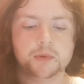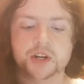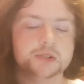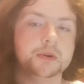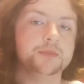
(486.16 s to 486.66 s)
of
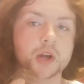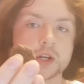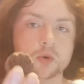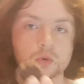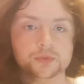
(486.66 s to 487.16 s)
reminds me of
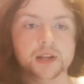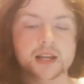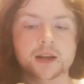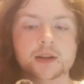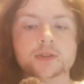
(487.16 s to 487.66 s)
like
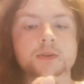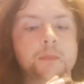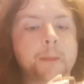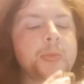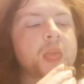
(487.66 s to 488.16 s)
cornflake cakes.